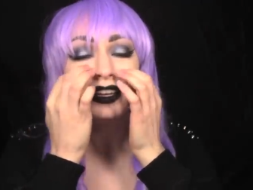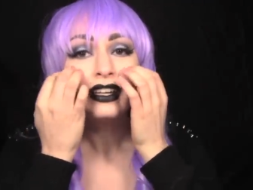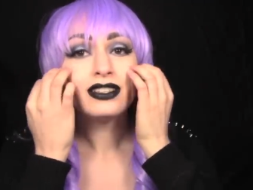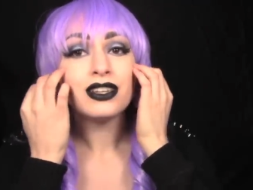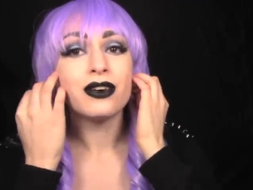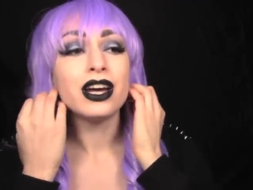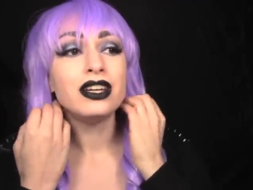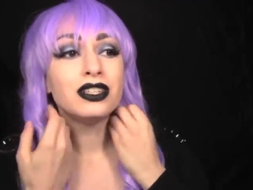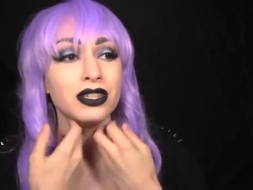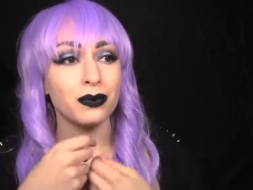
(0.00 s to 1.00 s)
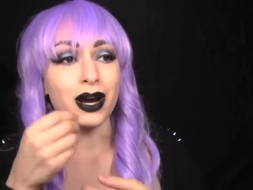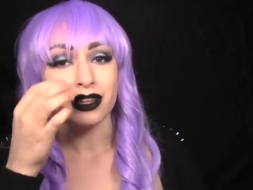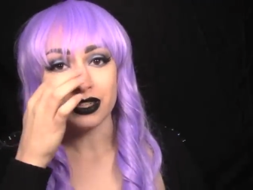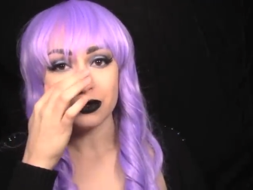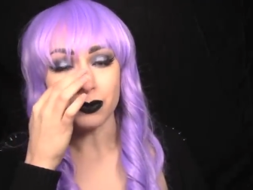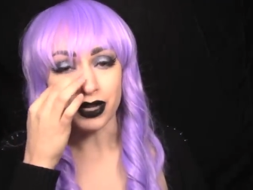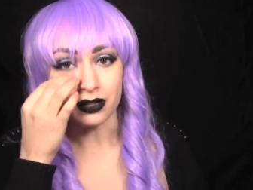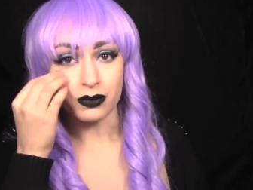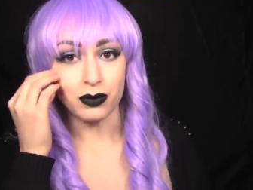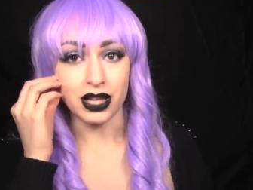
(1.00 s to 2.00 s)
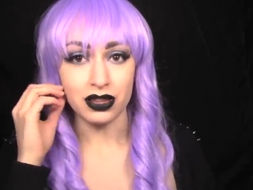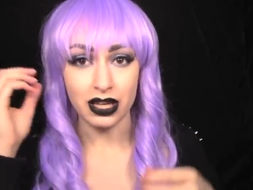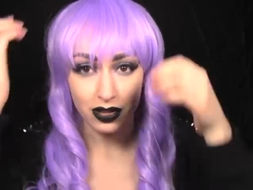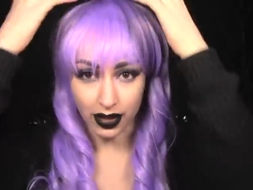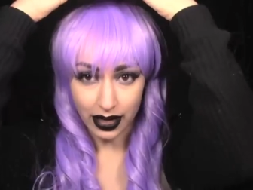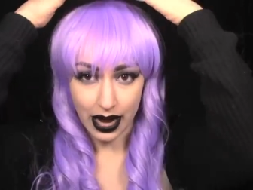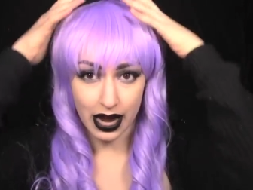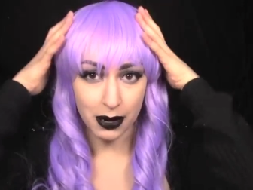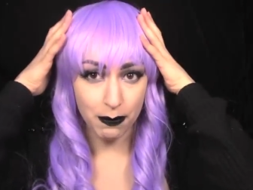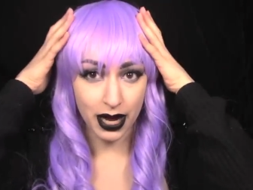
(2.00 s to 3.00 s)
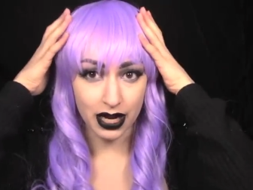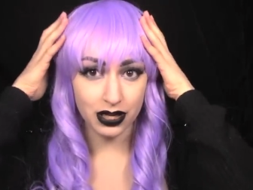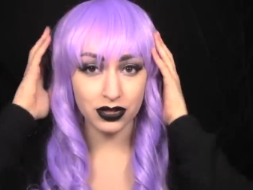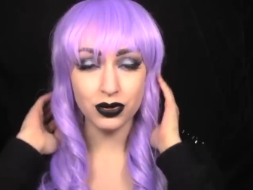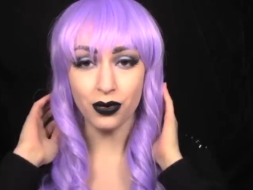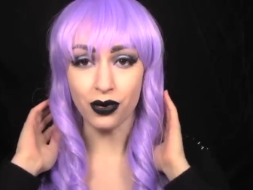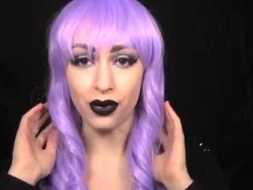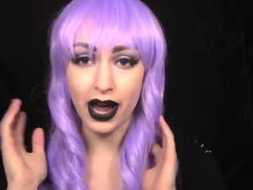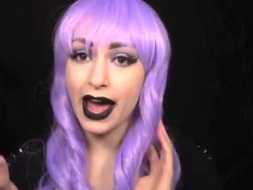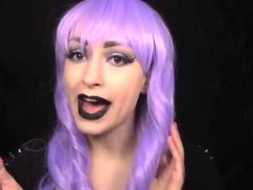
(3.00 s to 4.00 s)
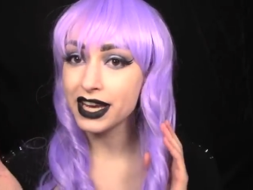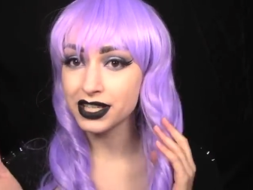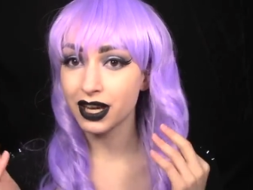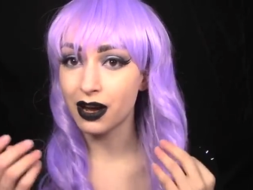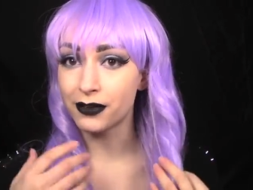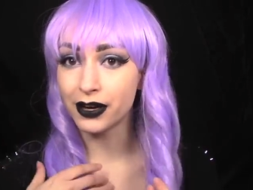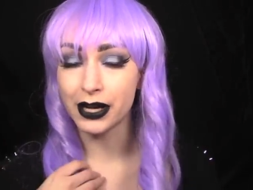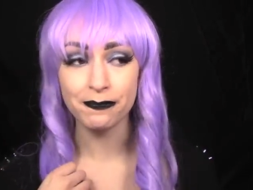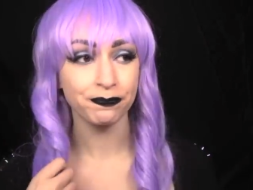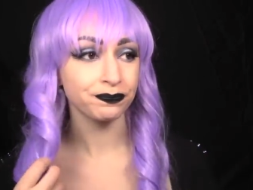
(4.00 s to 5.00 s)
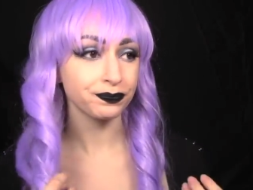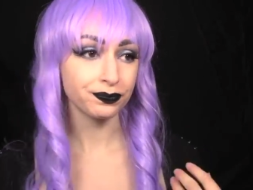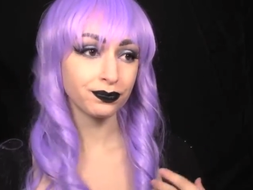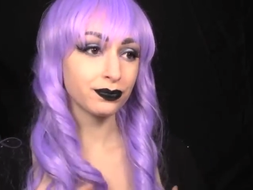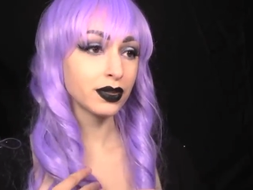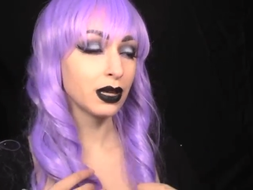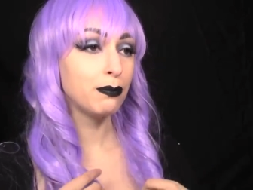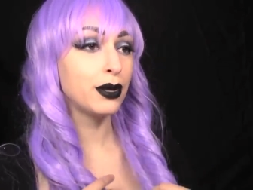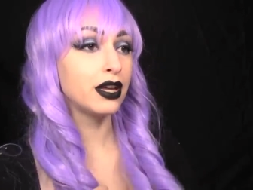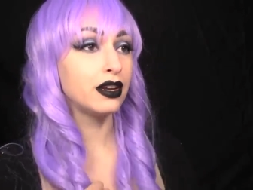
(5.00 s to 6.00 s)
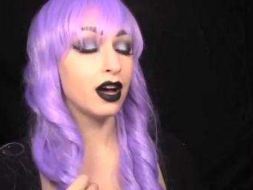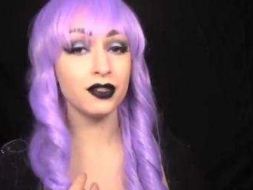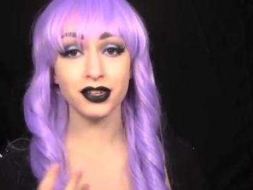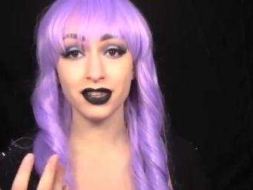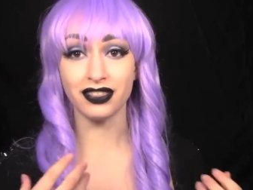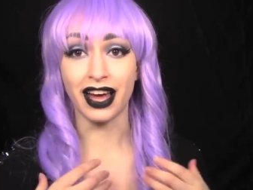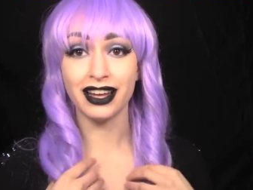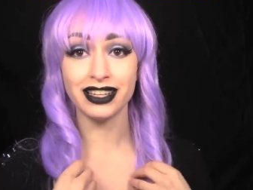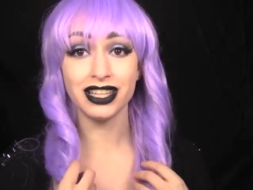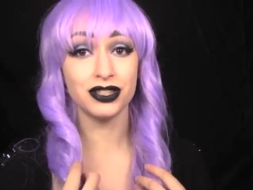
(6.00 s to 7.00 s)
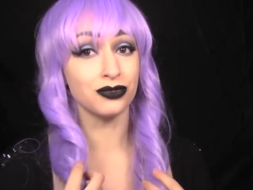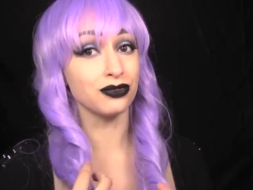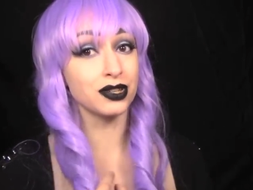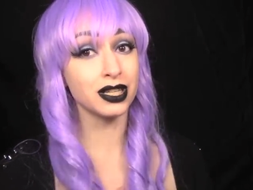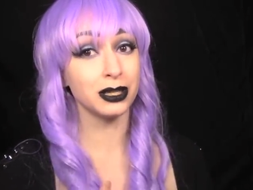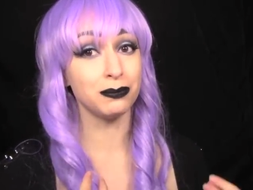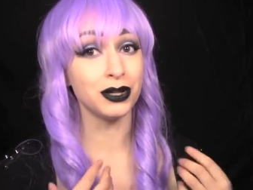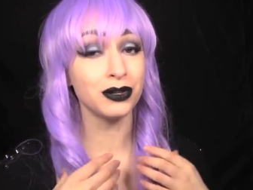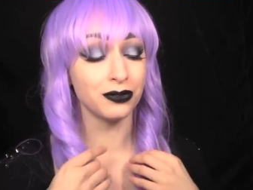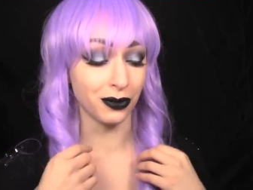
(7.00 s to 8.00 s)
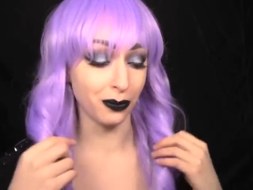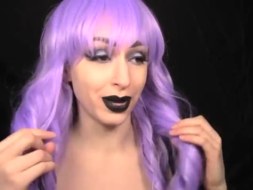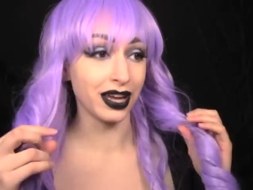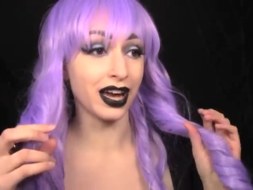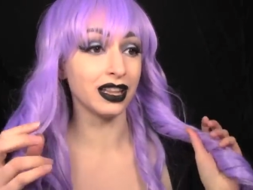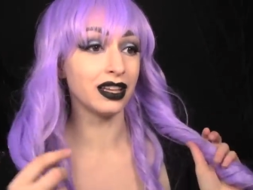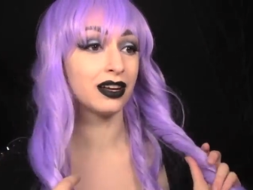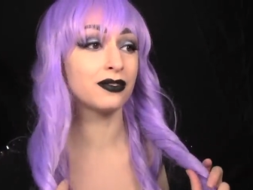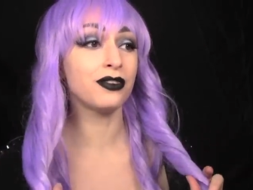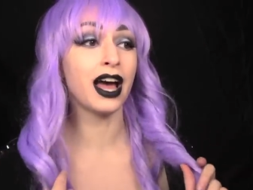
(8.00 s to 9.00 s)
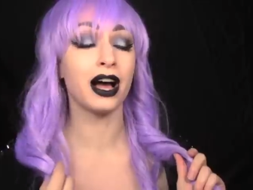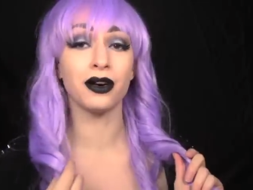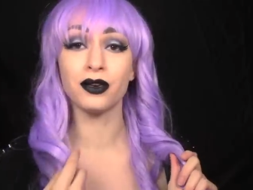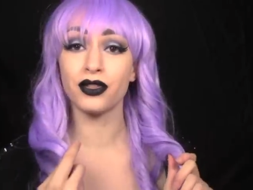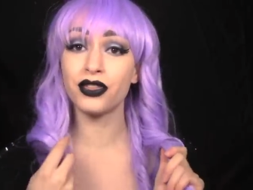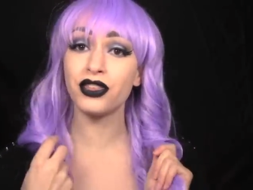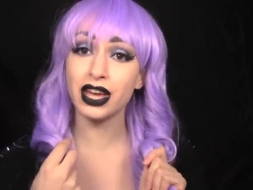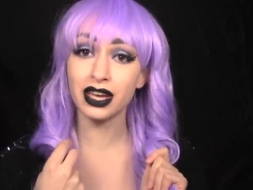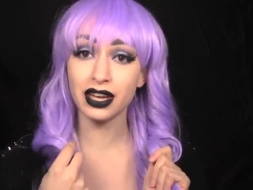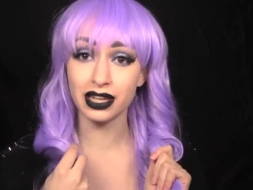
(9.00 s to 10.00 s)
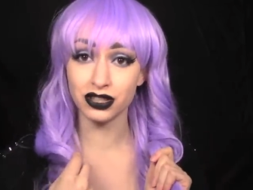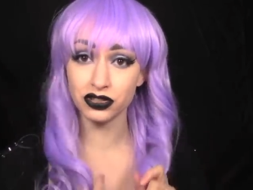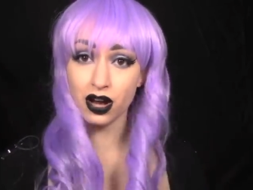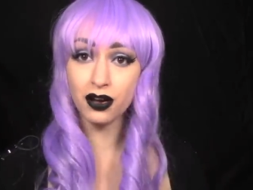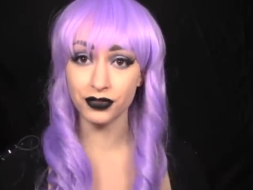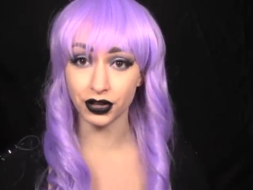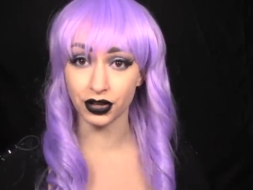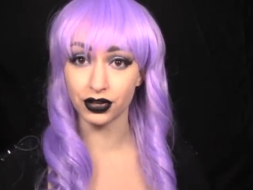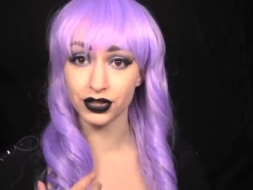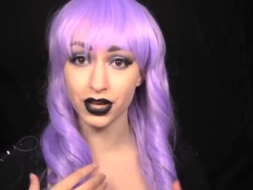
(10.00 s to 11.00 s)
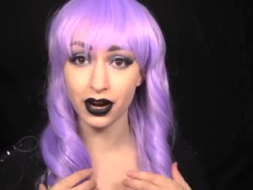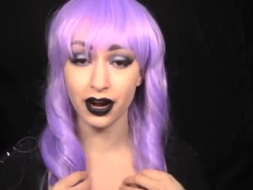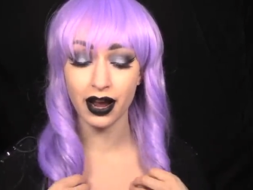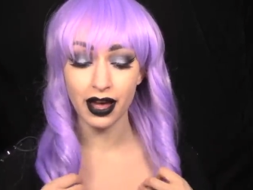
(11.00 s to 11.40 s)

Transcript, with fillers: So I usually wear this one with either like a headband or a hat to cover it. But other than that, it's a really beautiful wig. I love how thick and soft the curls are,